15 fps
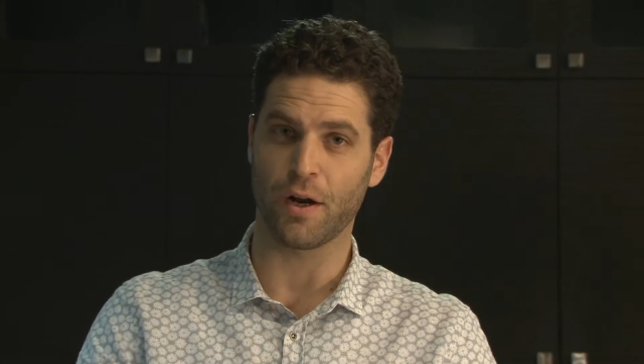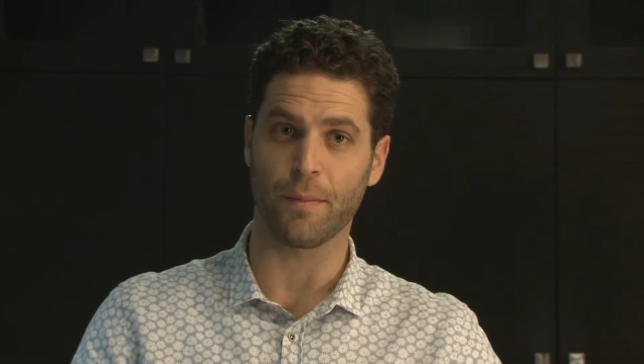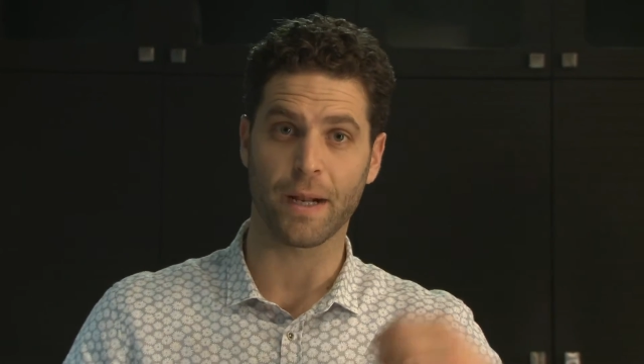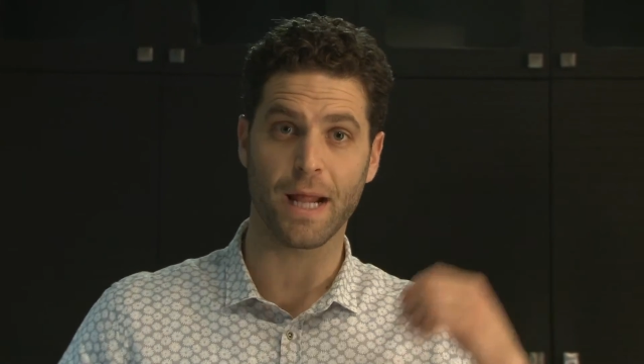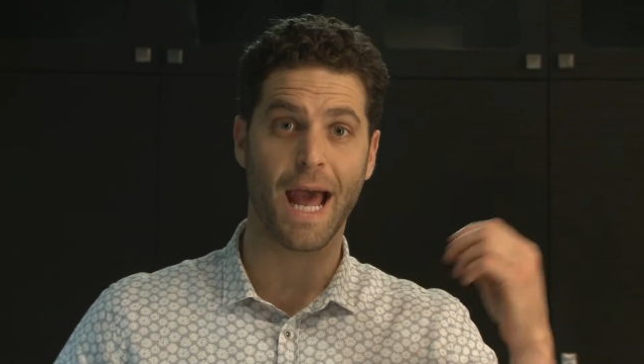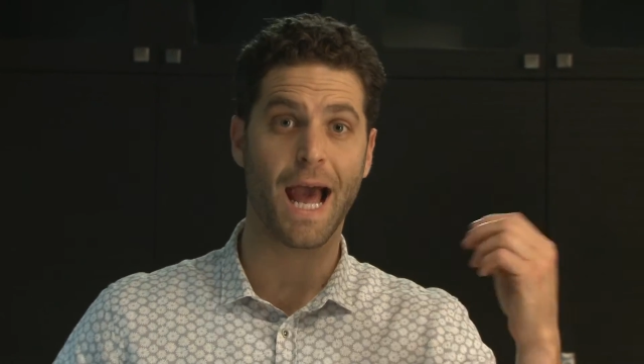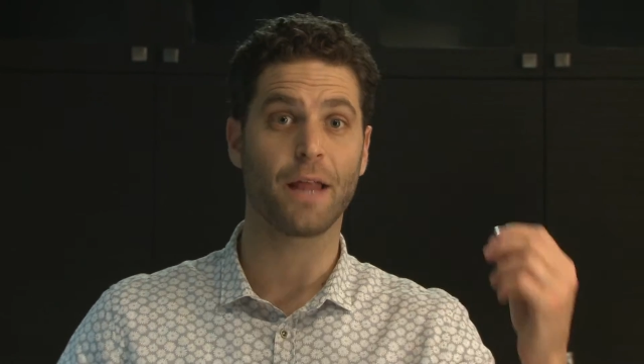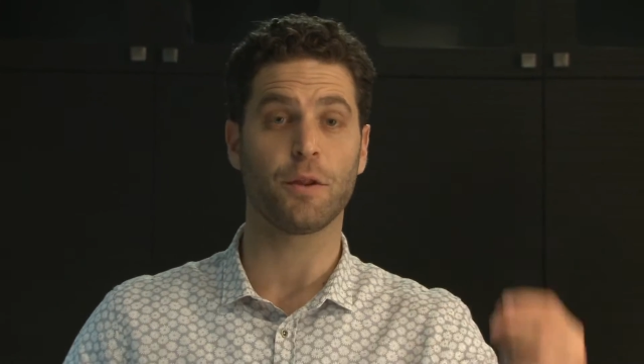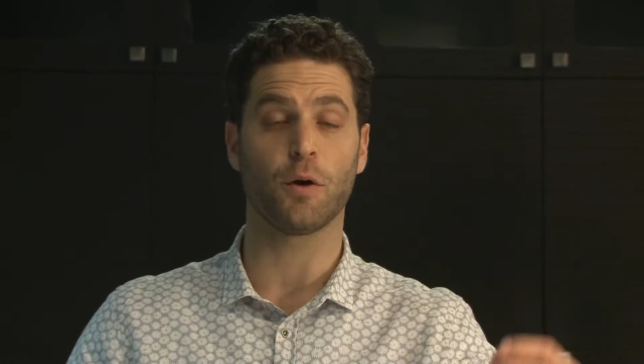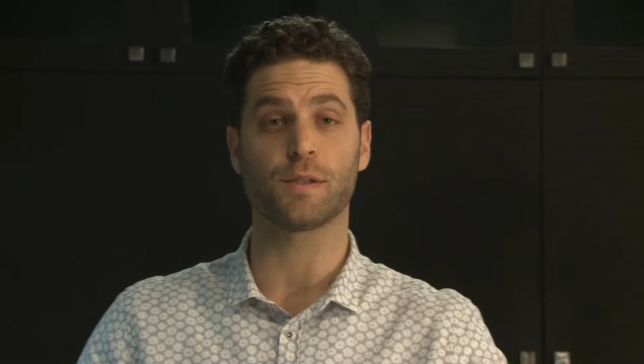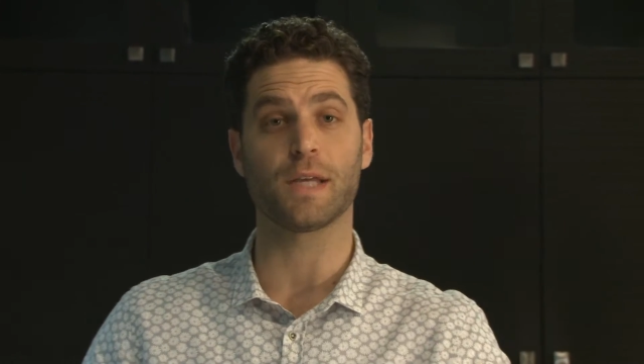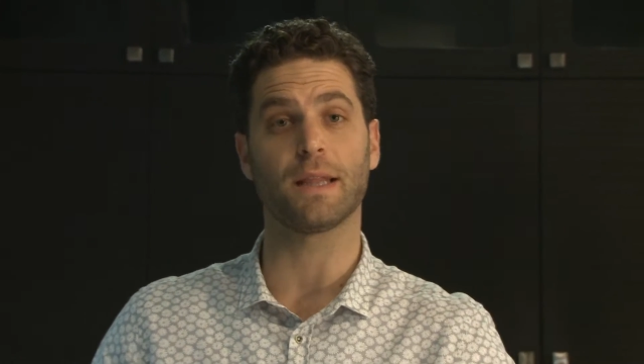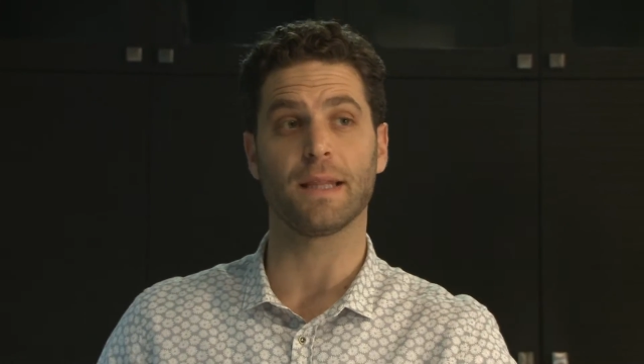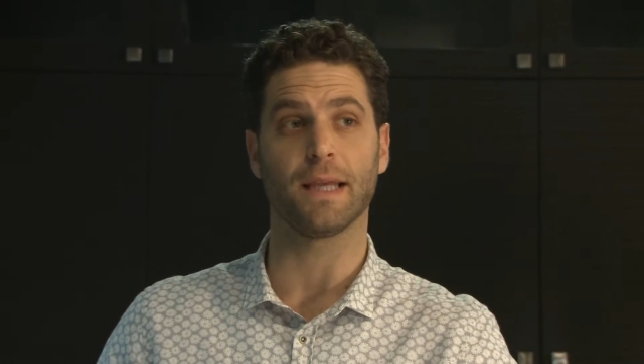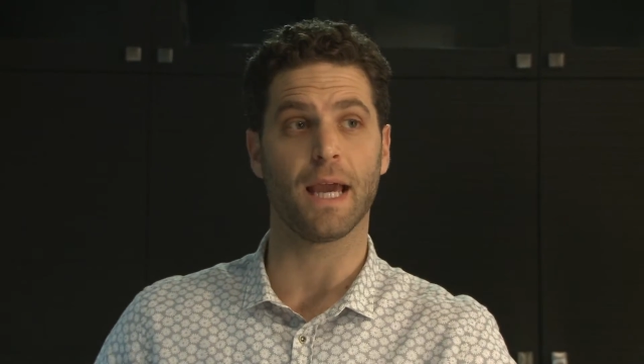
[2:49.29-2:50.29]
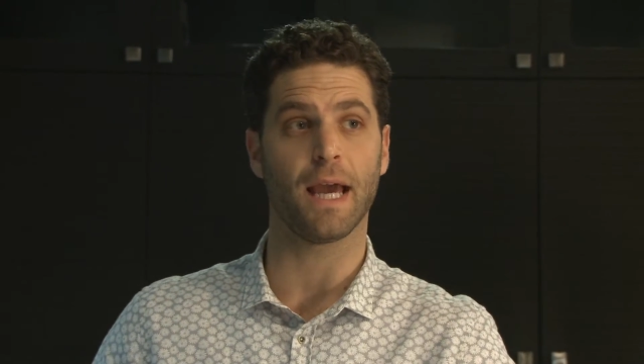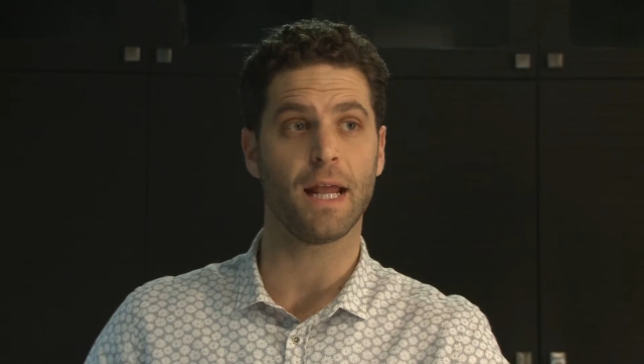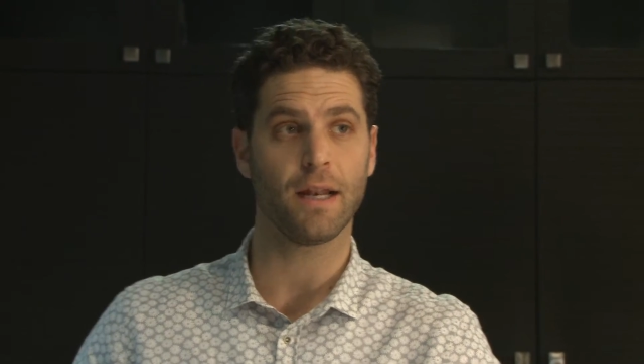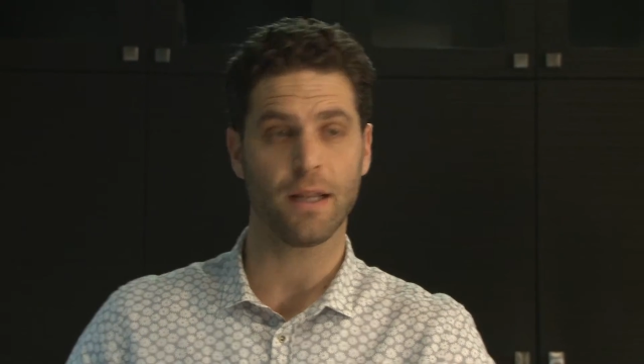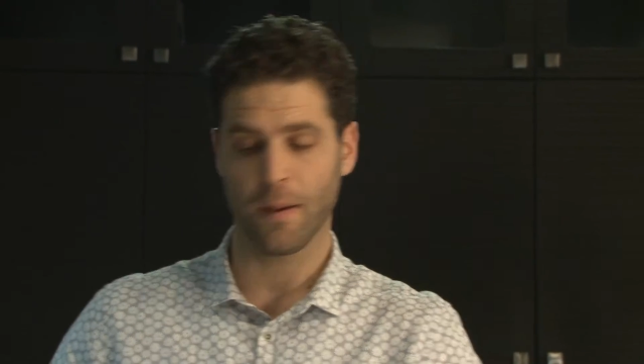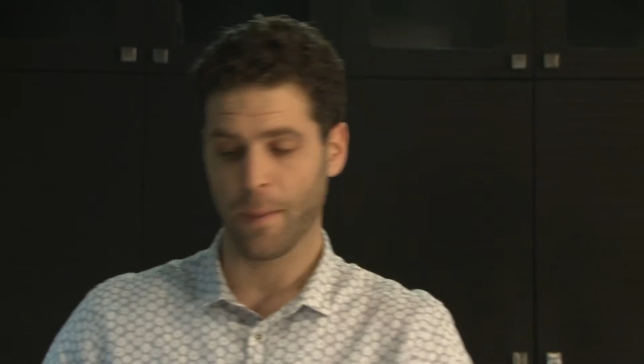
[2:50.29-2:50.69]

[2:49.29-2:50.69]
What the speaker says: I'm gonna add those at the end.